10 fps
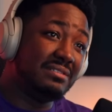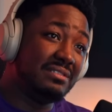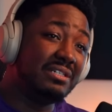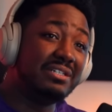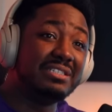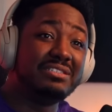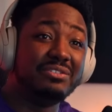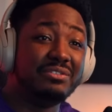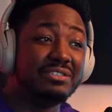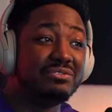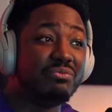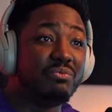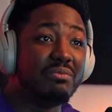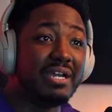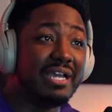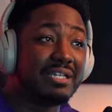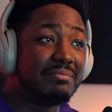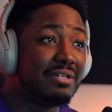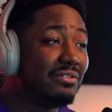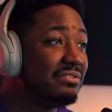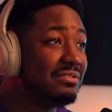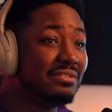Yo, this dude is whack, bro.